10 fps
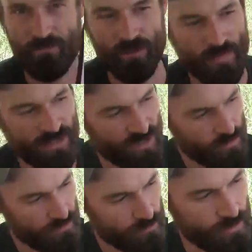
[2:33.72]
we mentioned
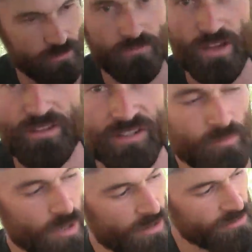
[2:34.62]
before, the feathers,
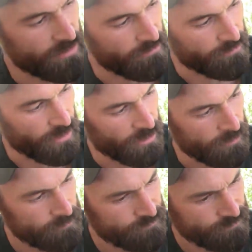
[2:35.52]
bones, and fur.
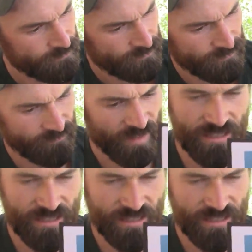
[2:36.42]
That